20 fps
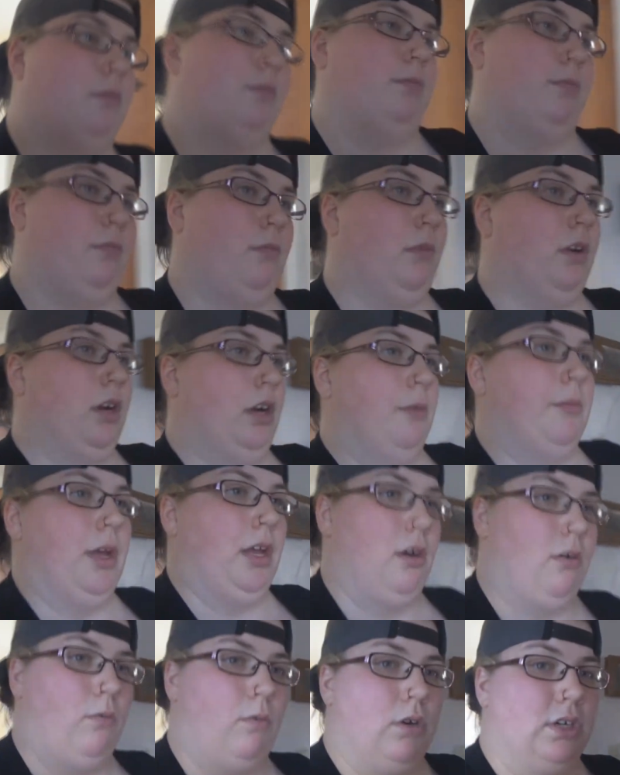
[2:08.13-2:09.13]
I wanted to
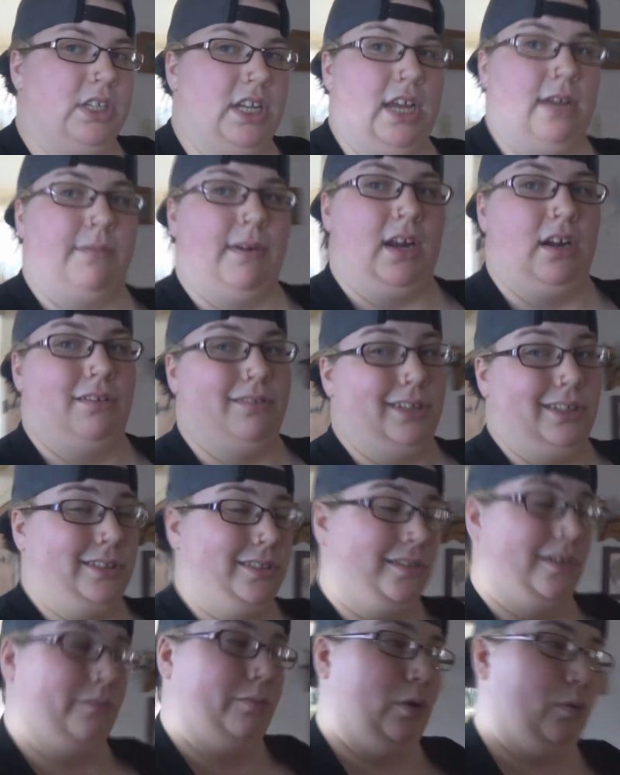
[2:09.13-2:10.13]
make it a one take, but I don't think
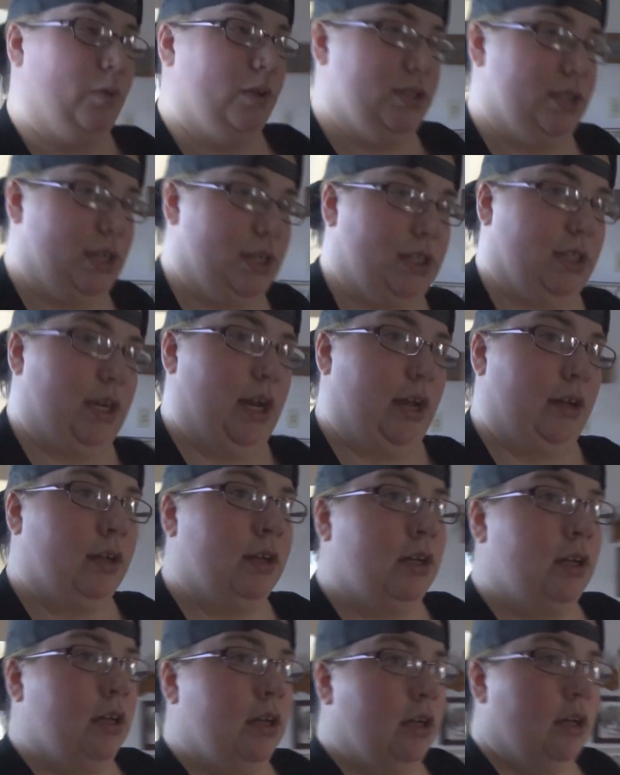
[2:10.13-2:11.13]
it's going to be one take today.
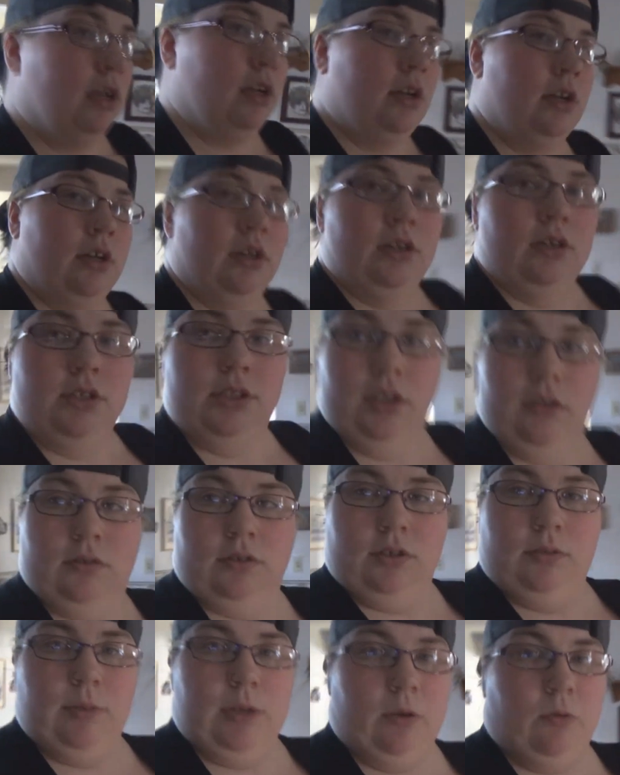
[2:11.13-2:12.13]
So
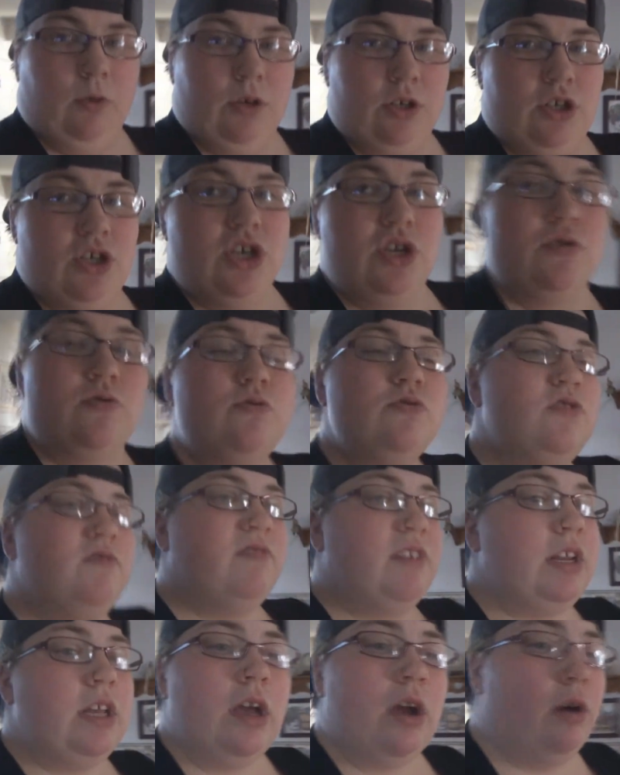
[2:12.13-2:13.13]
it's going to be like one huge
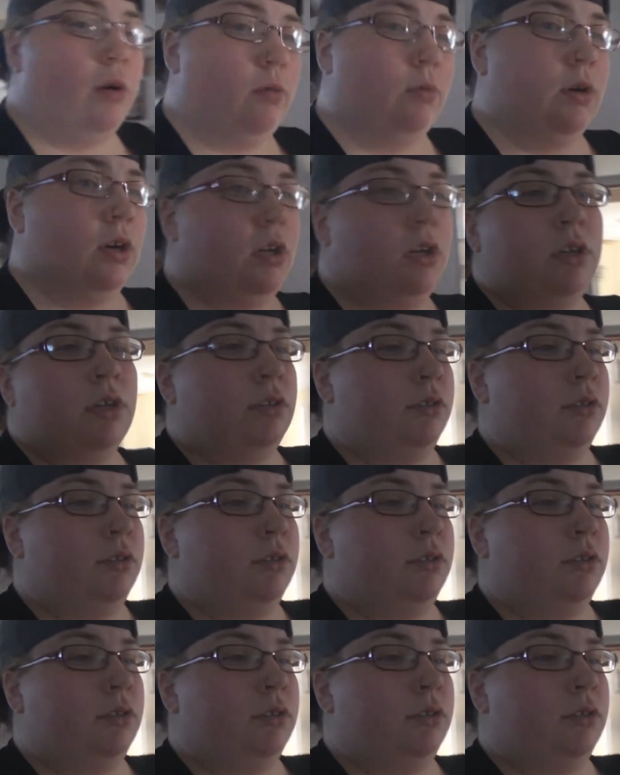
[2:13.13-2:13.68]
video